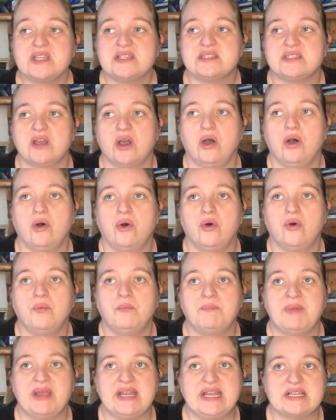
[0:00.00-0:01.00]
So
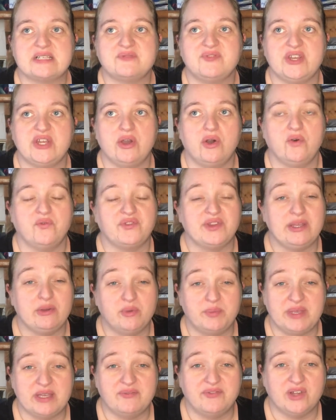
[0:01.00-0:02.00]
my next video hopefully
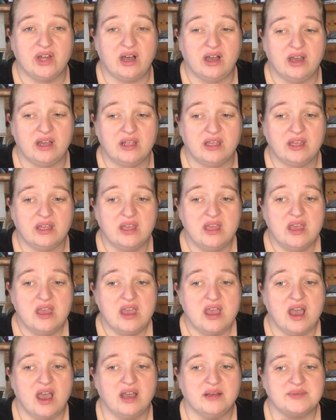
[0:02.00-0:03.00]
will be a vlog.
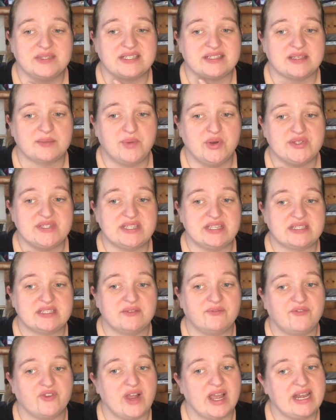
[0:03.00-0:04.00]
Since I'm posting this
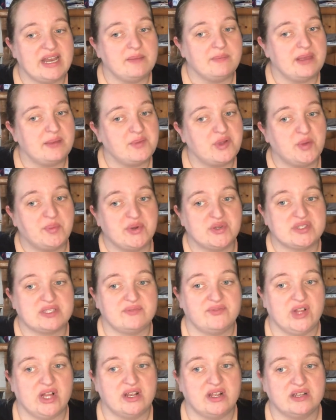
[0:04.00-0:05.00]
on Friday, maybe I'll post
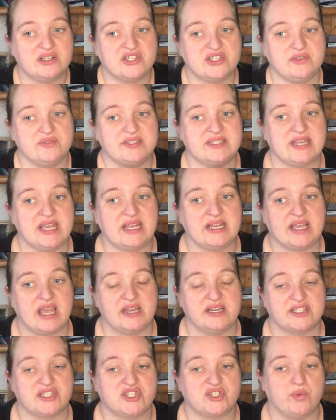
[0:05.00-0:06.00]
the vlog on Tuesday and
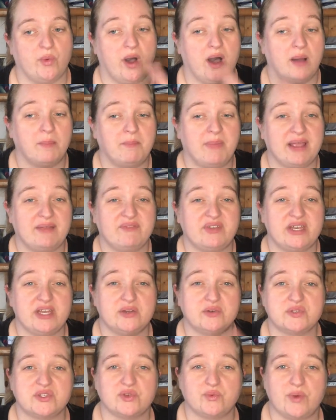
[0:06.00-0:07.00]
kind of swap my
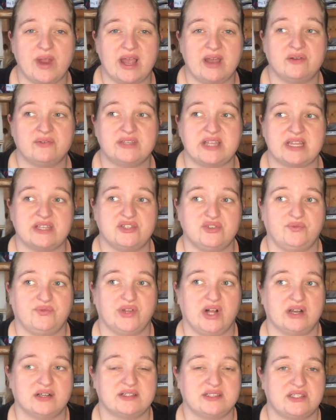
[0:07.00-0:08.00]
videos around and do
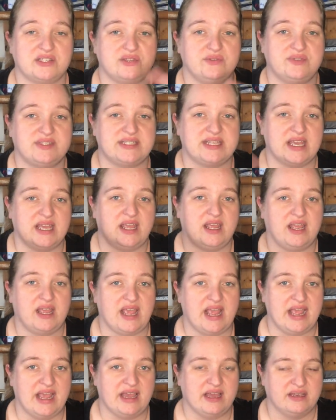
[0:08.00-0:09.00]
vlogs Tuesday
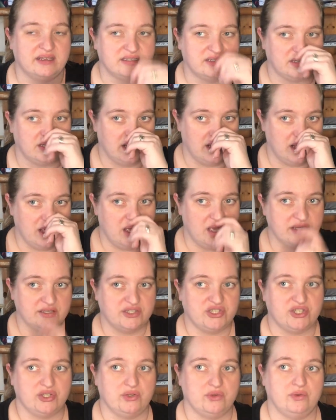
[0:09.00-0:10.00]
and
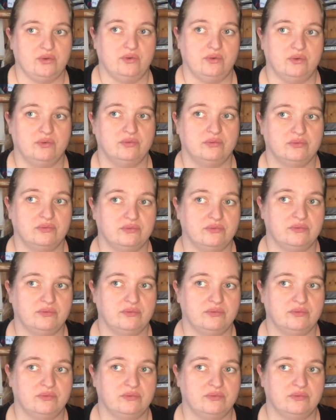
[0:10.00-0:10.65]
do